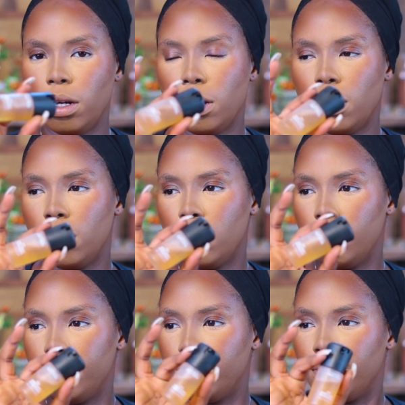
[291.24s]

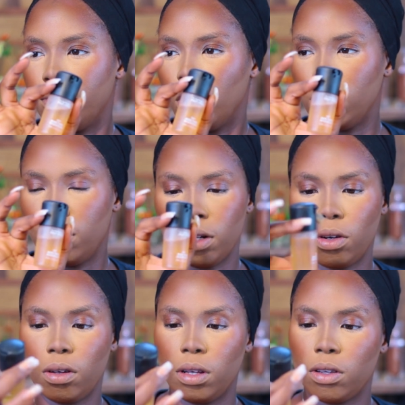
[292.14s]

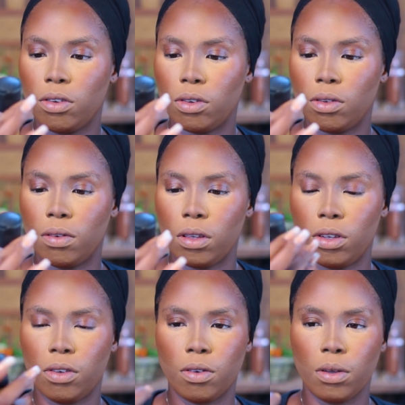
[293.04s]
holiday collections
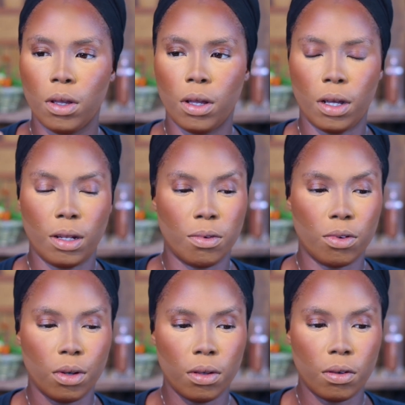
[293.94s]
ish and I'm
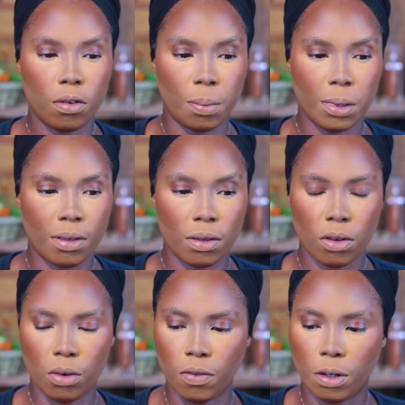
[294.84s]
just going to spritz
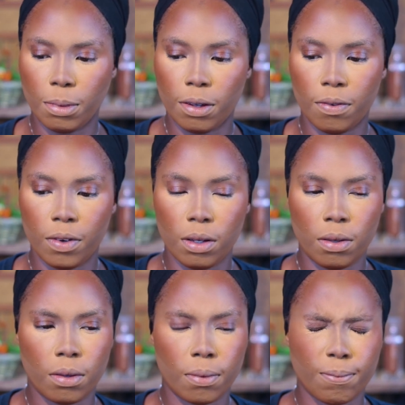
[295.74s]
it all over my
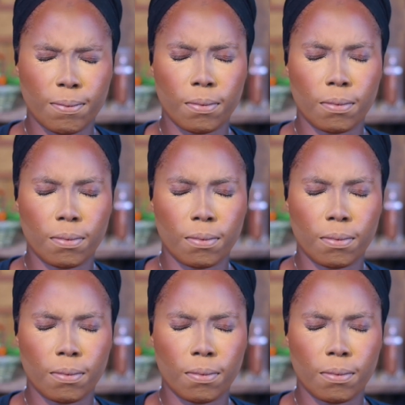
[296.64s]
face.